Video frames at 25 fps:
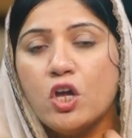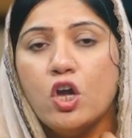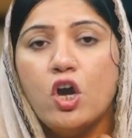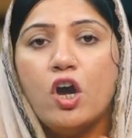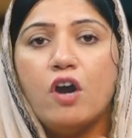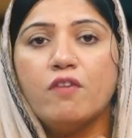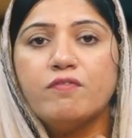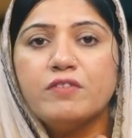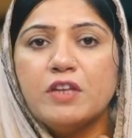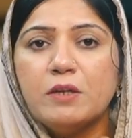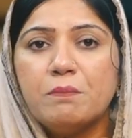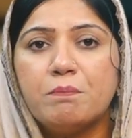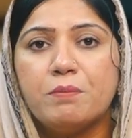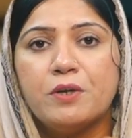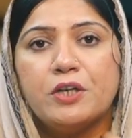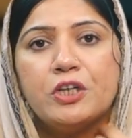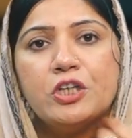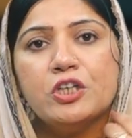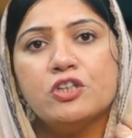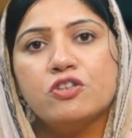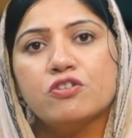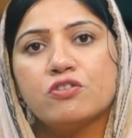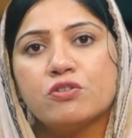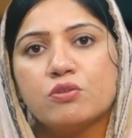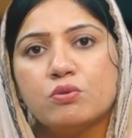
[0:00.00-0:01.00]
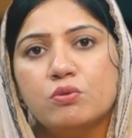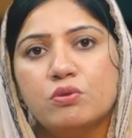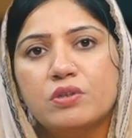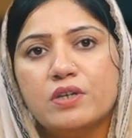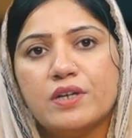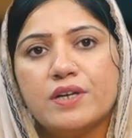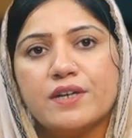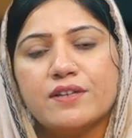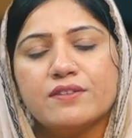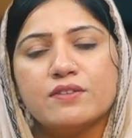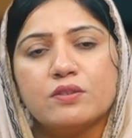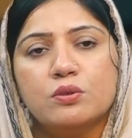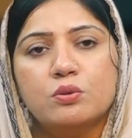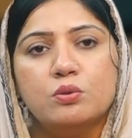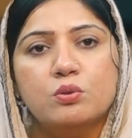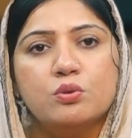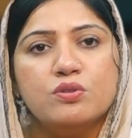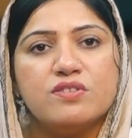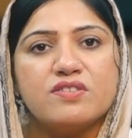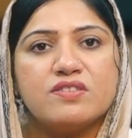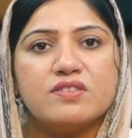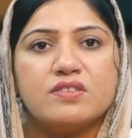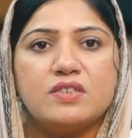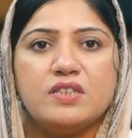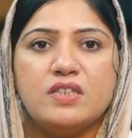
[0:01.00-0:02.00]
of the British rulers who
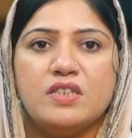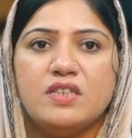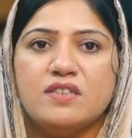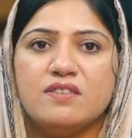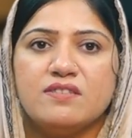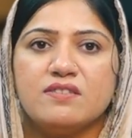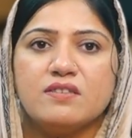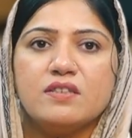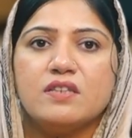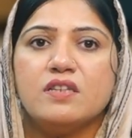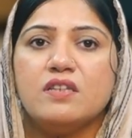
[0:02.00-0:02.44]
see